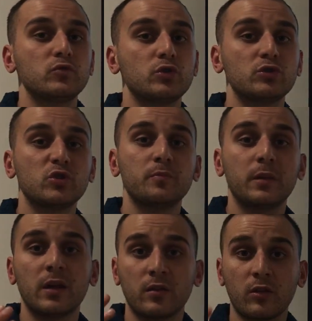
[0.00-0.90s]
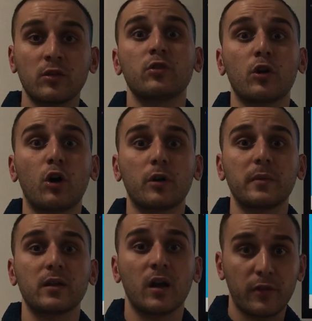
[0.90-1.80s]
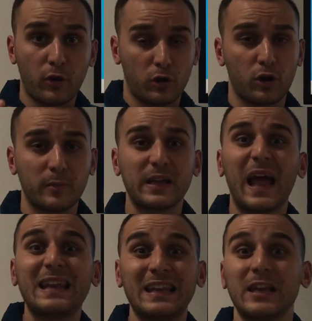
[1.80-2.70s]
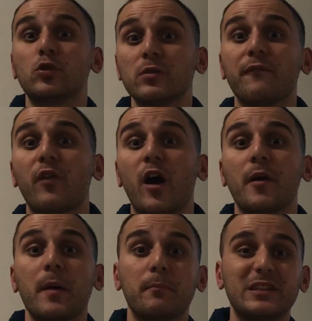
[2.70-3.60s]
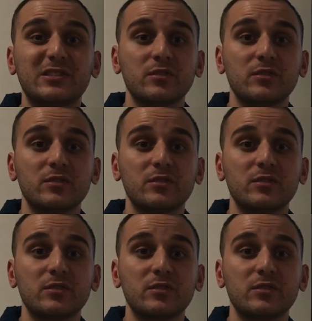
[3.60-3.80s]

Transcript: due to being the economic and legal environment